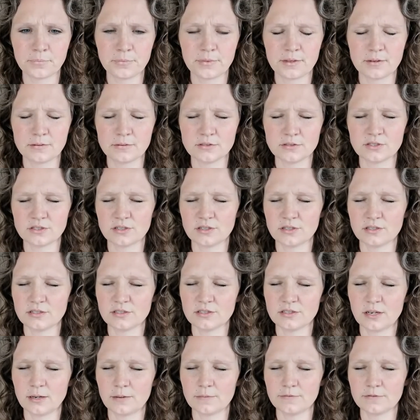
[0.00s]
I'm just going to
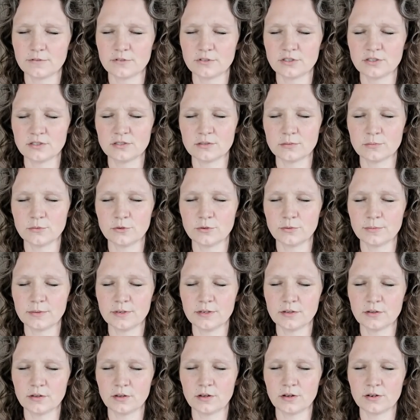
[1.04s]
stop for just a
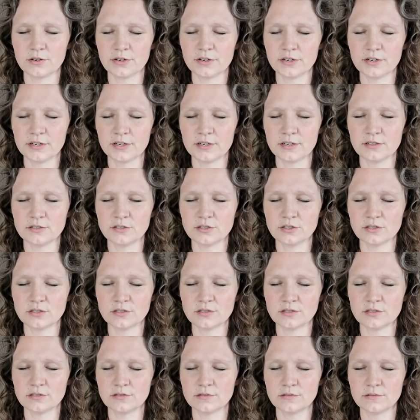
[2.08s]
moment longer and
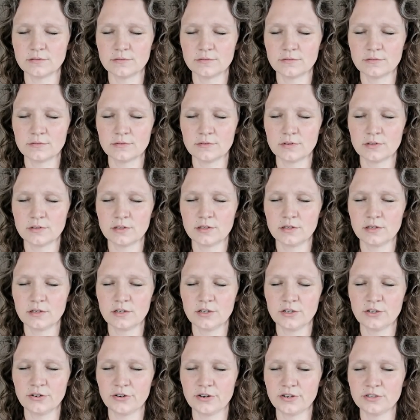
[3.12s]
just...
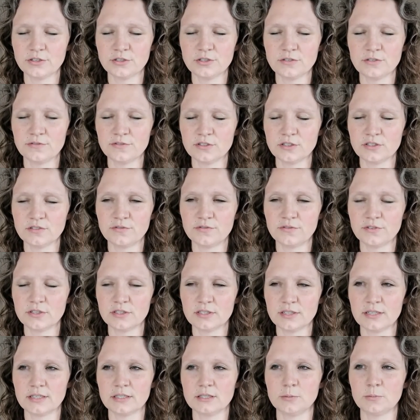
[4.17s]
Your energy field feels
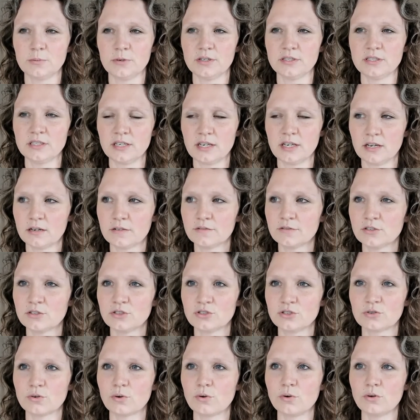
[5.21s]
like it's buzzing out of
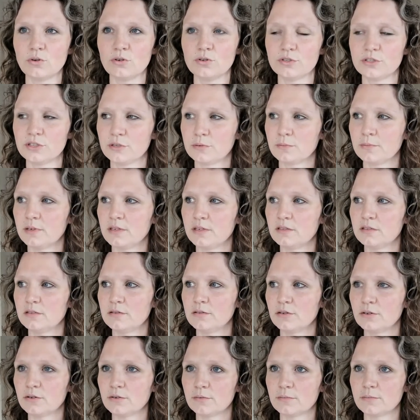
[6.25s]
control. Your
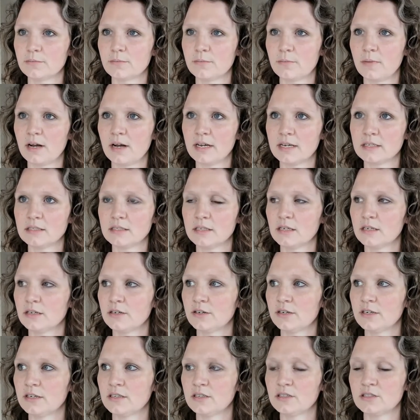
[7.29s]
mind
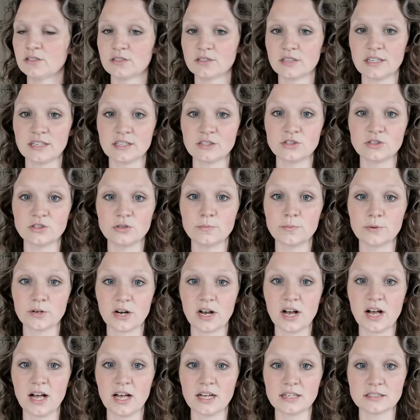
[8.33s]
area is like super
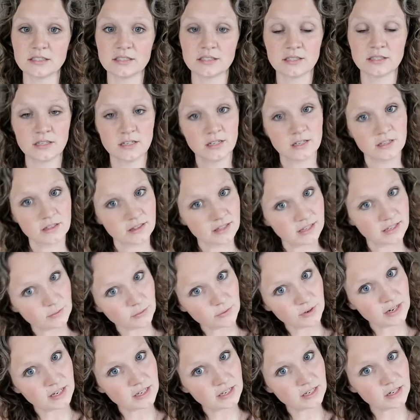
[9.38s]
hot. Like
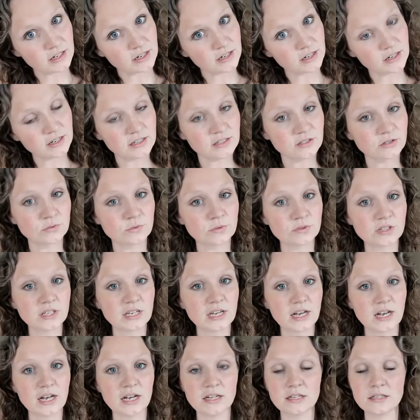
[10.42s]
right here is really
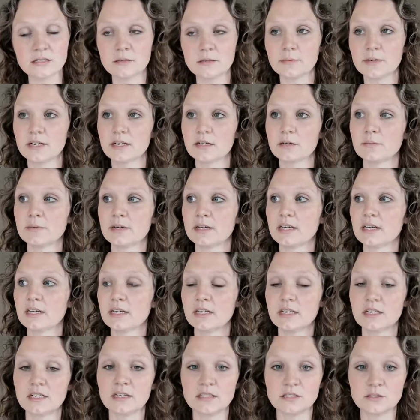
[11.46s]
hot in the back of my
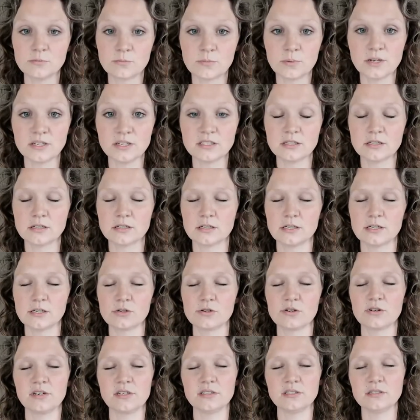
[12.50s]
head. It's buzzing like
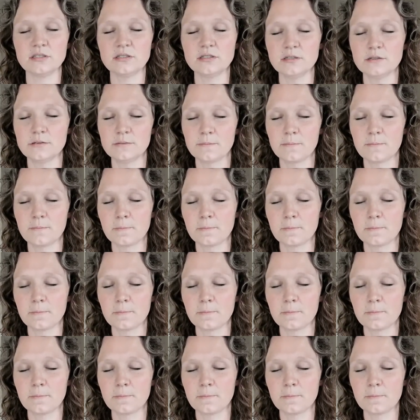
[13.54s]
crazy.